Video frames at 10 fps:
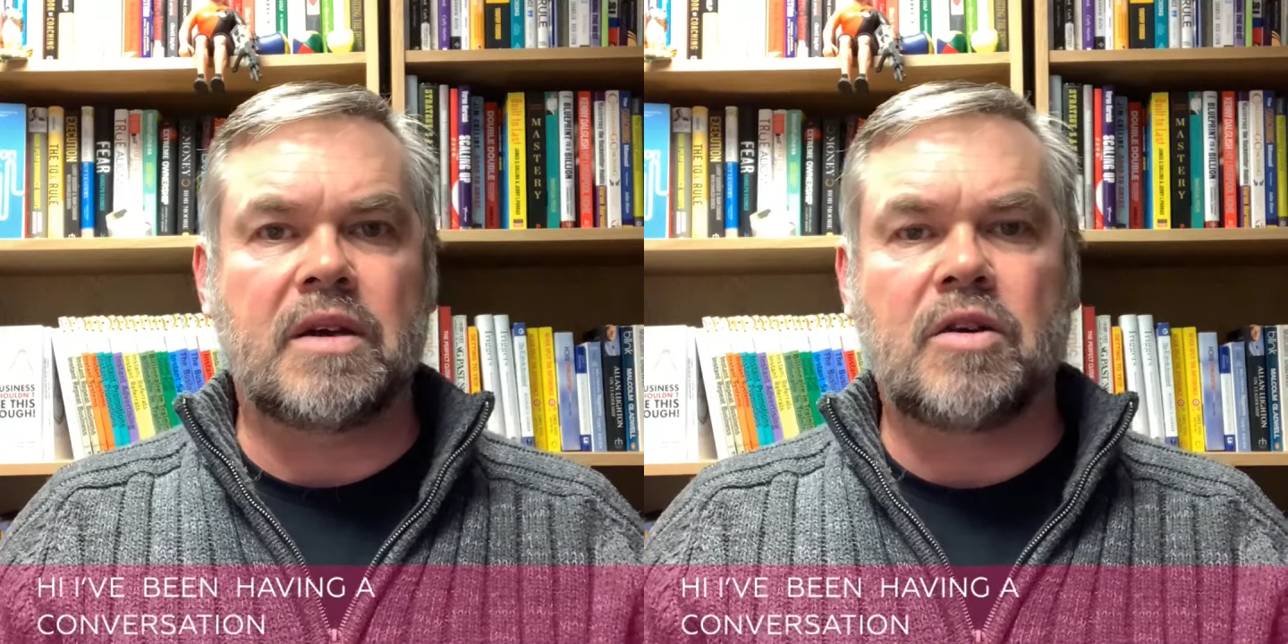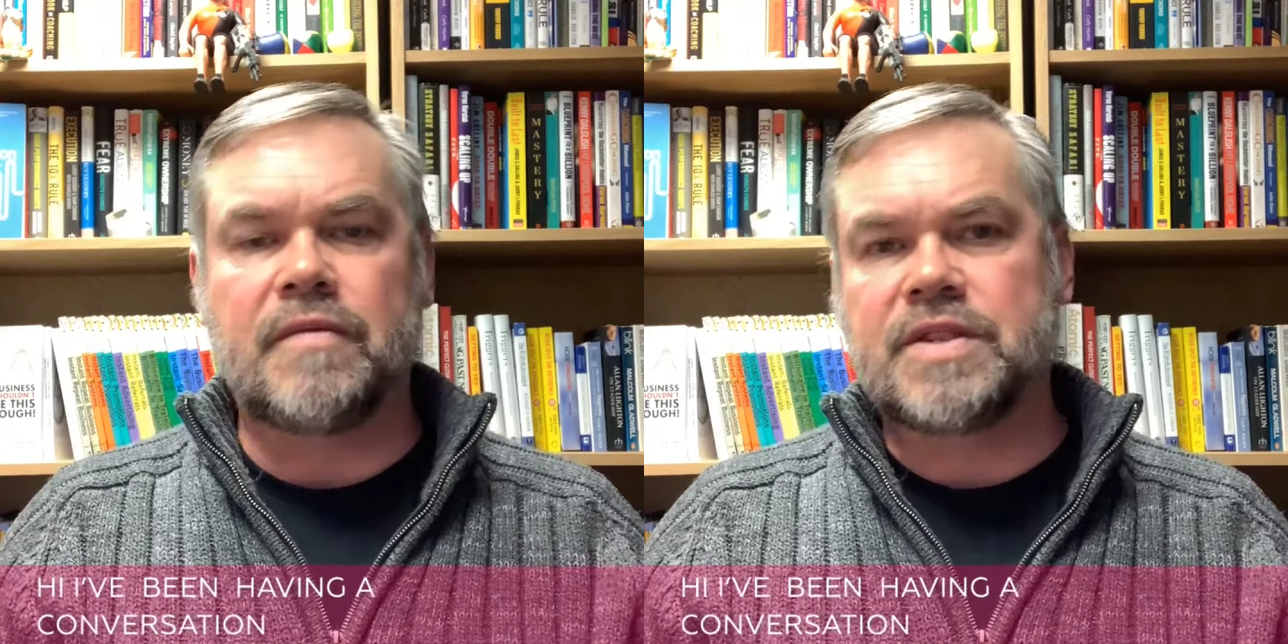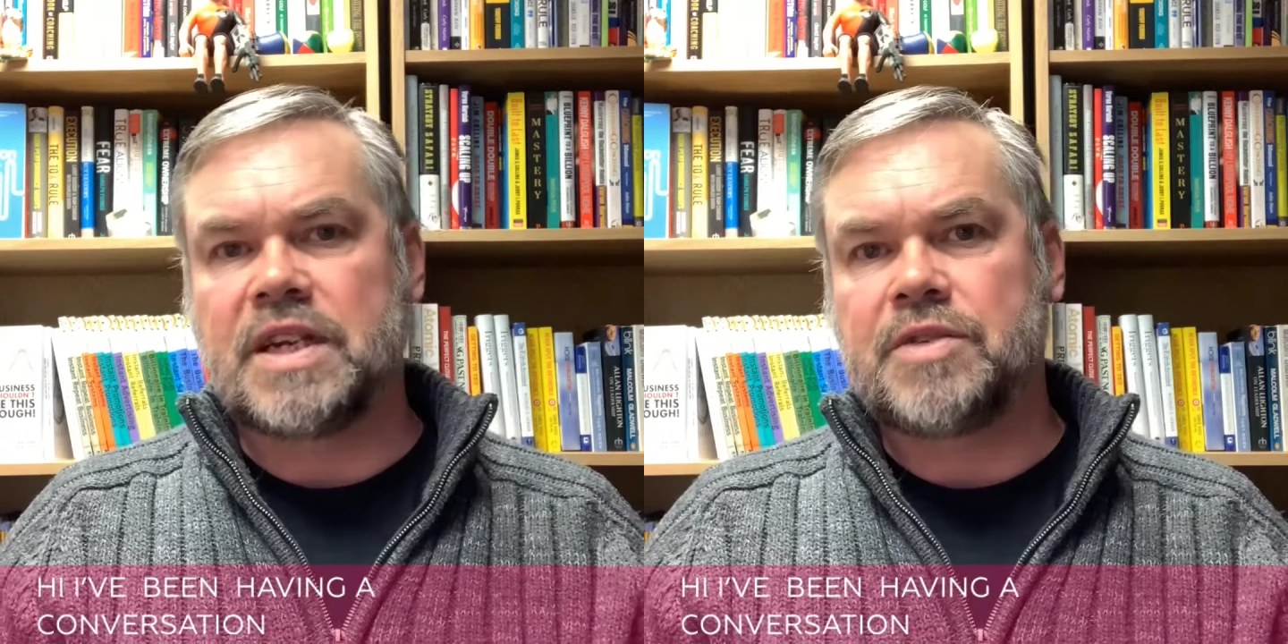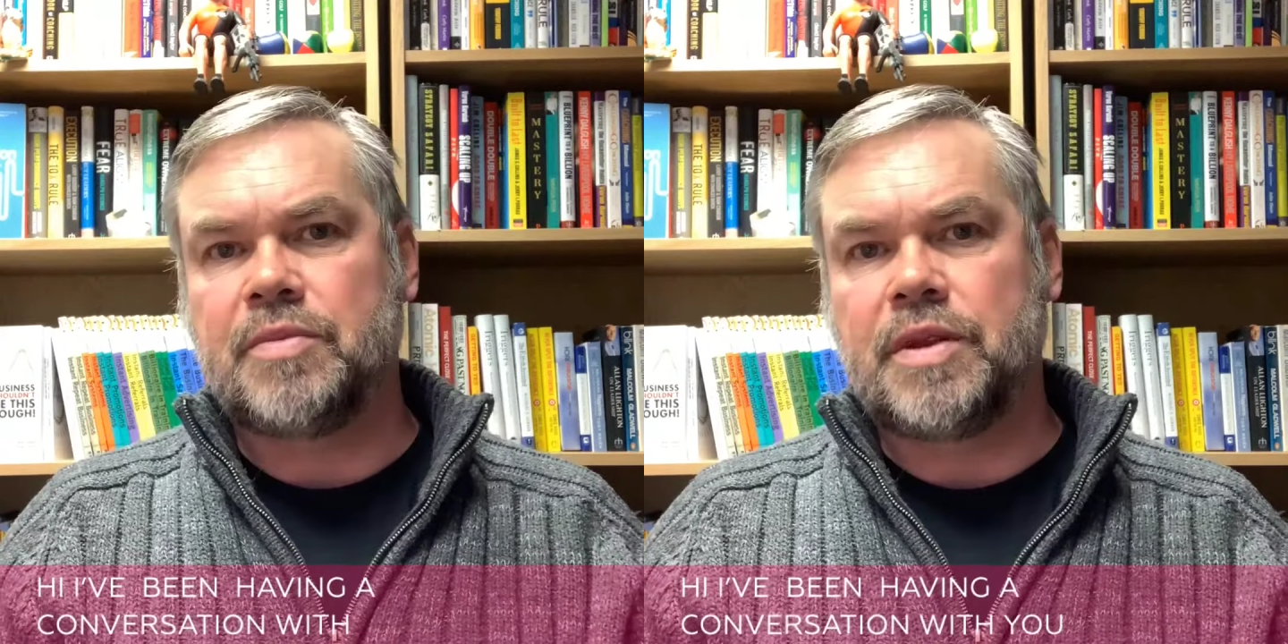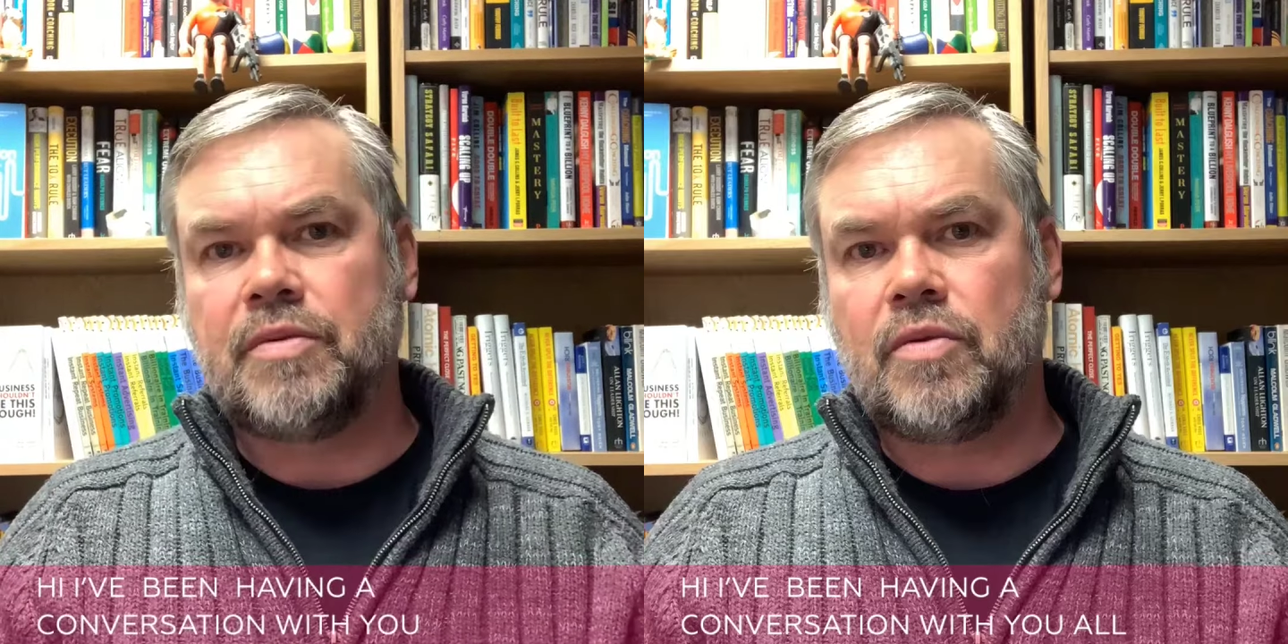a, conversation
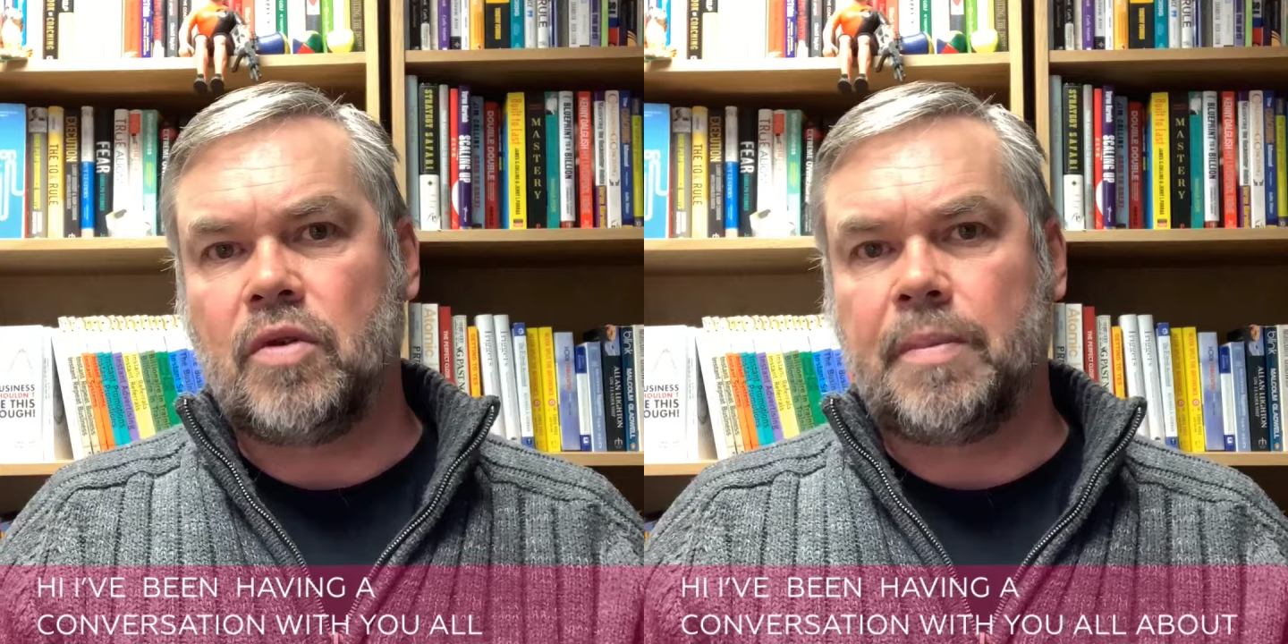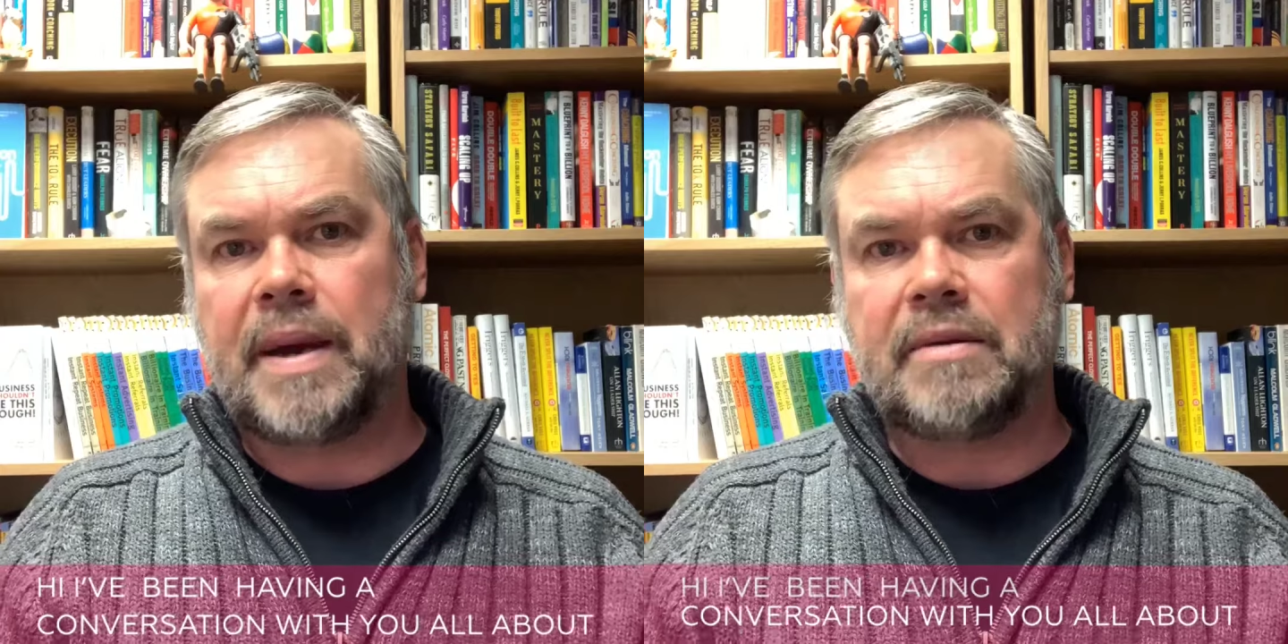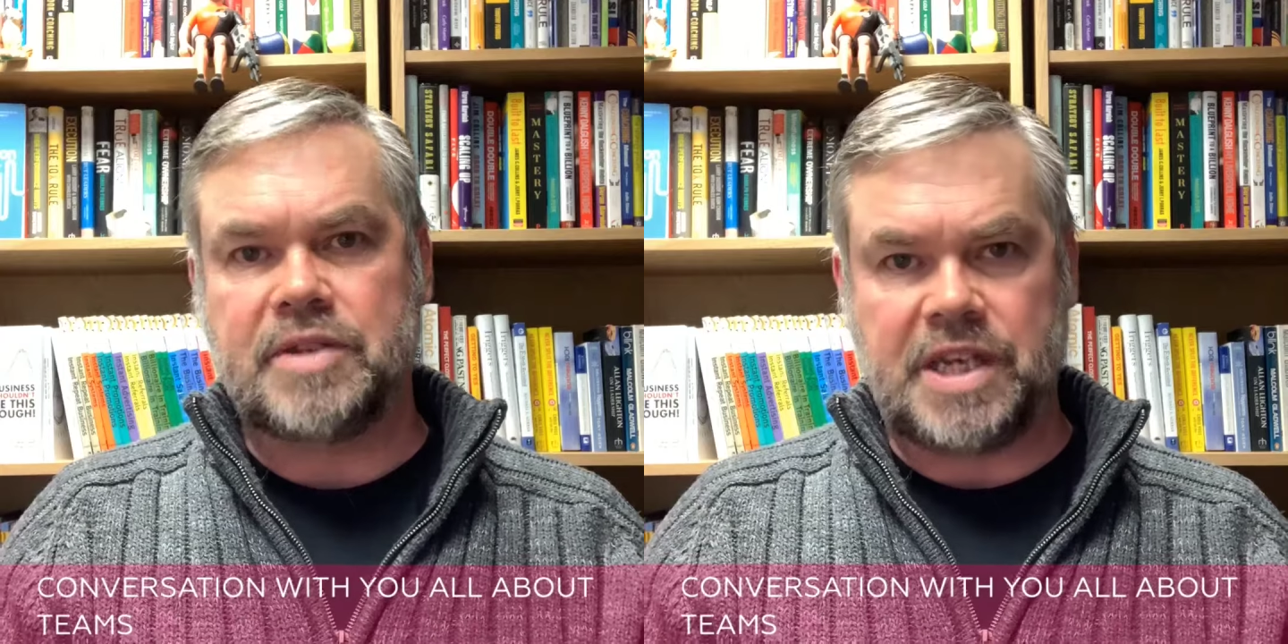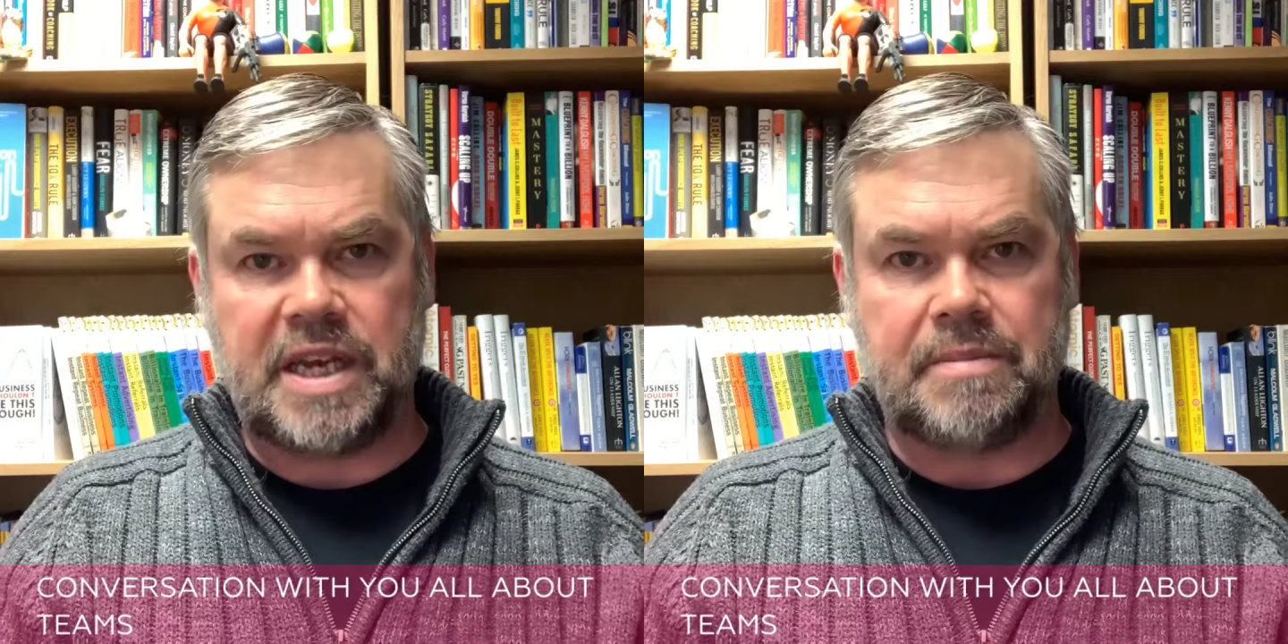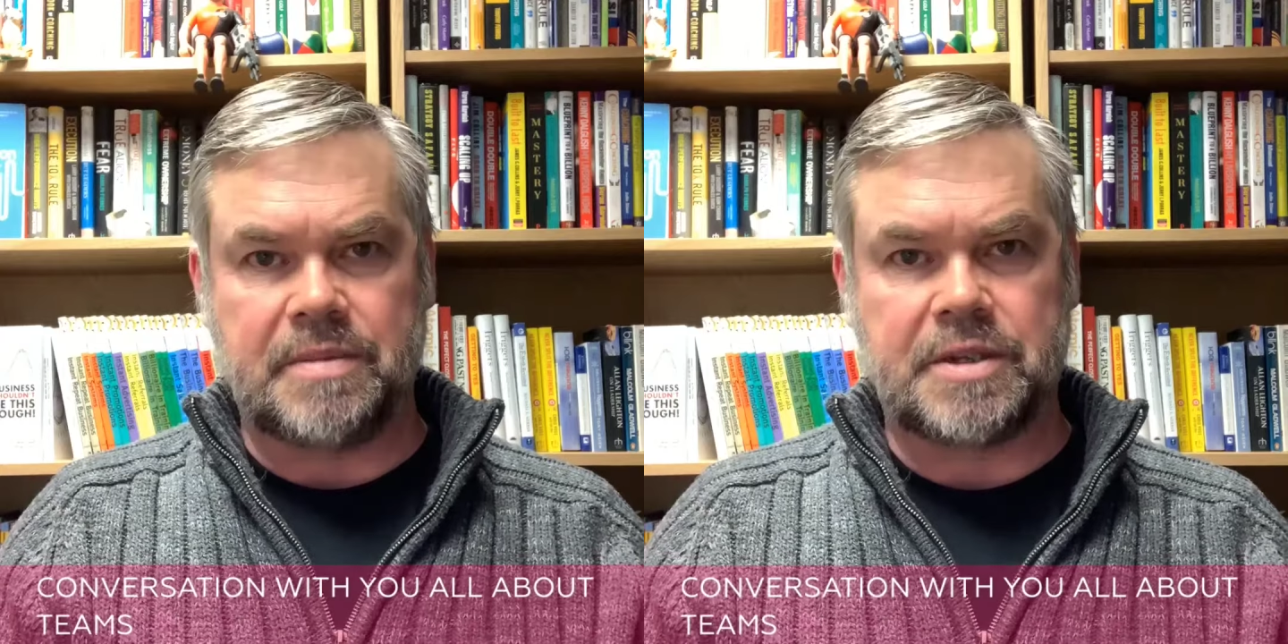with you all about
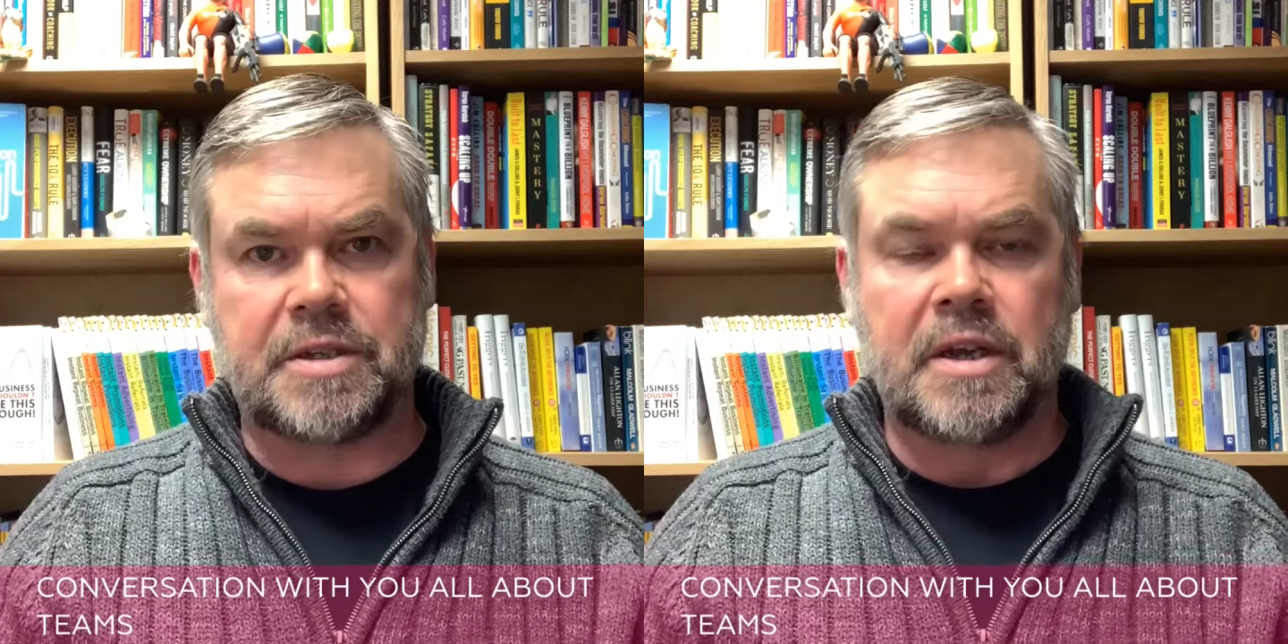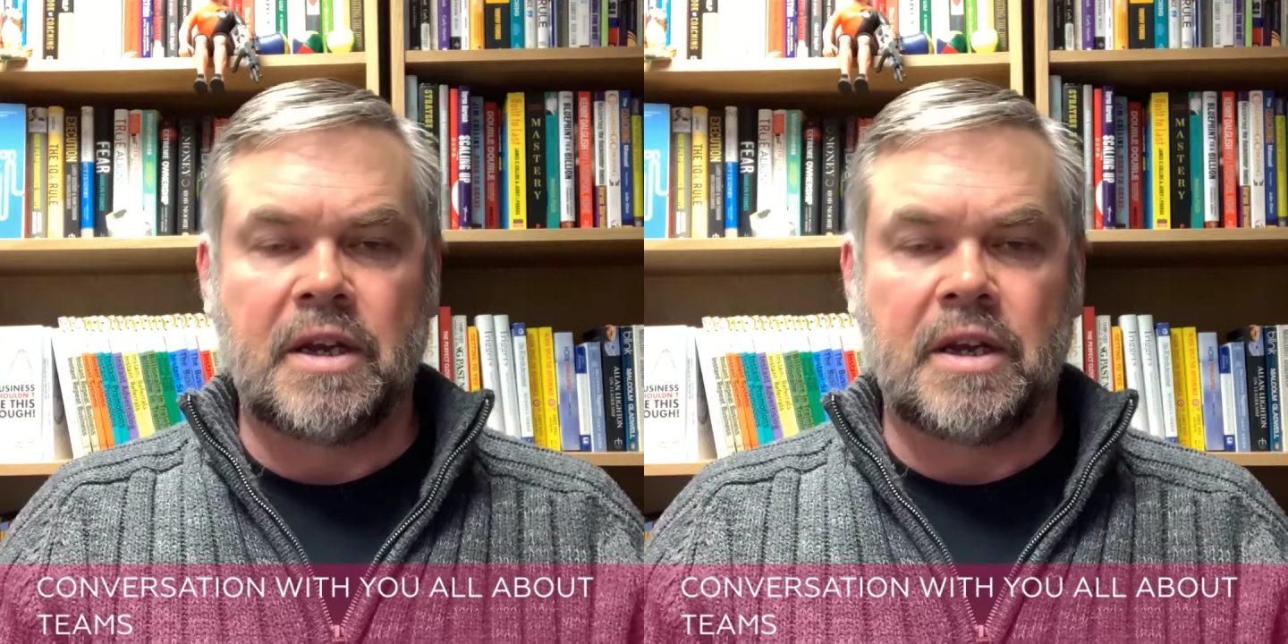teams,